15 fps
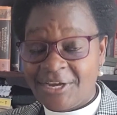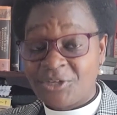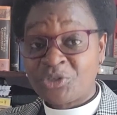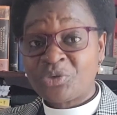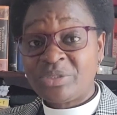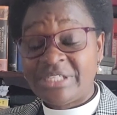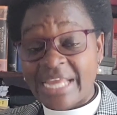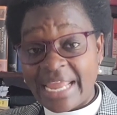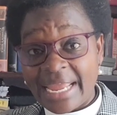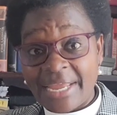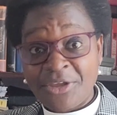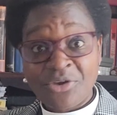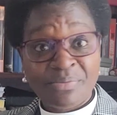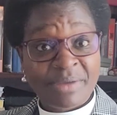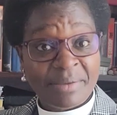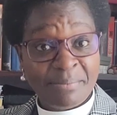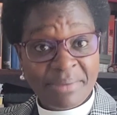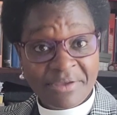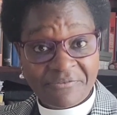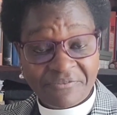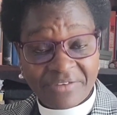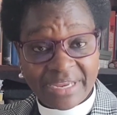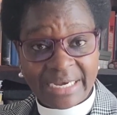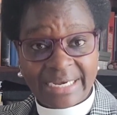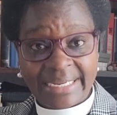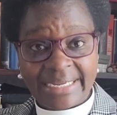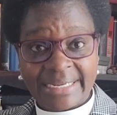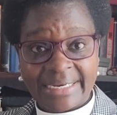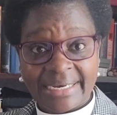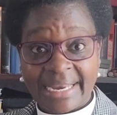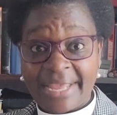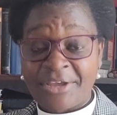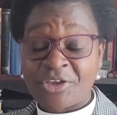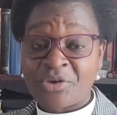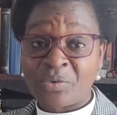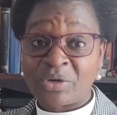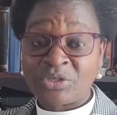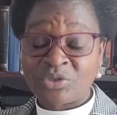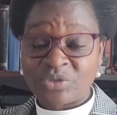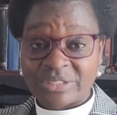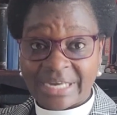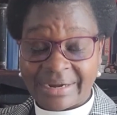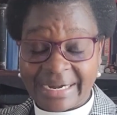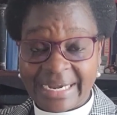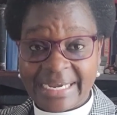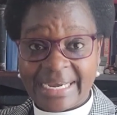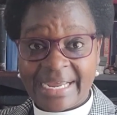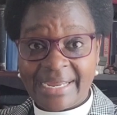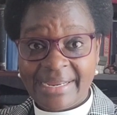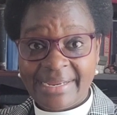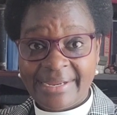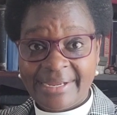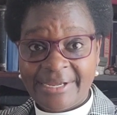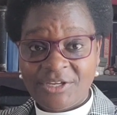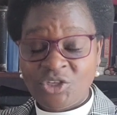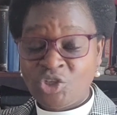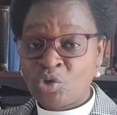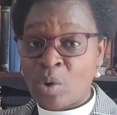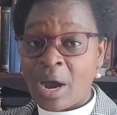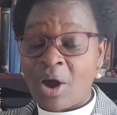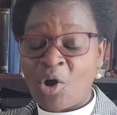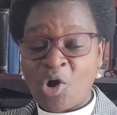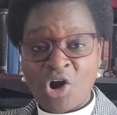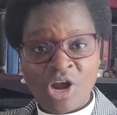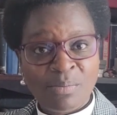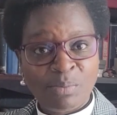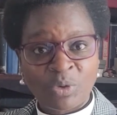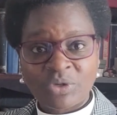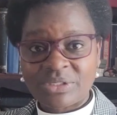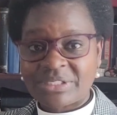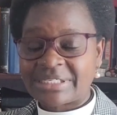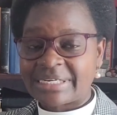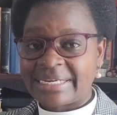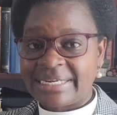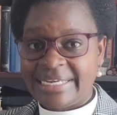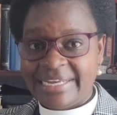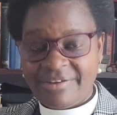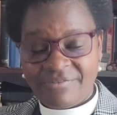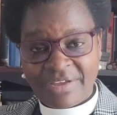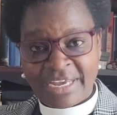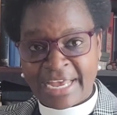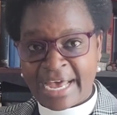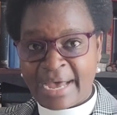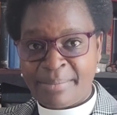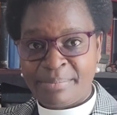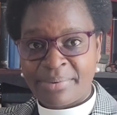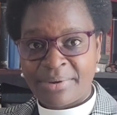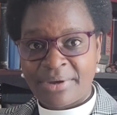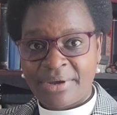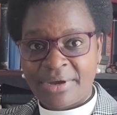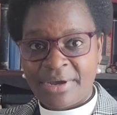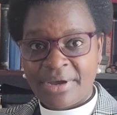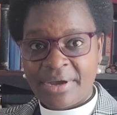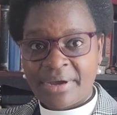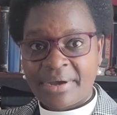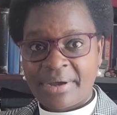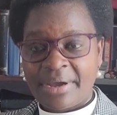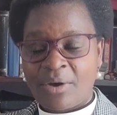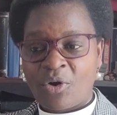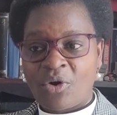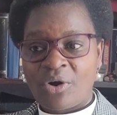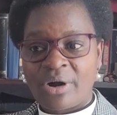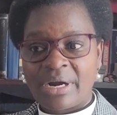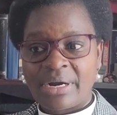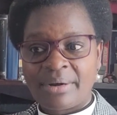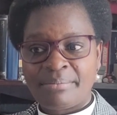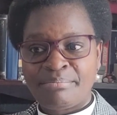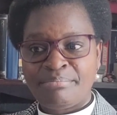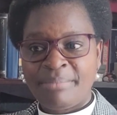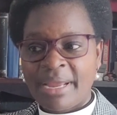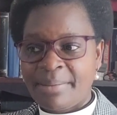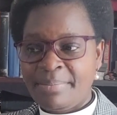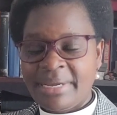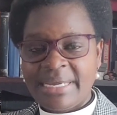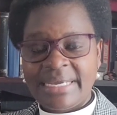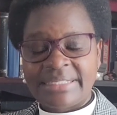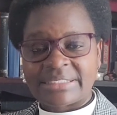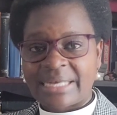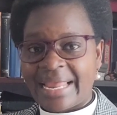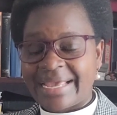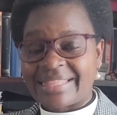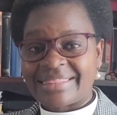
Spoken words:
Today, you may be feeling like you want to surrender. You are almost giving up. Or maybe it's like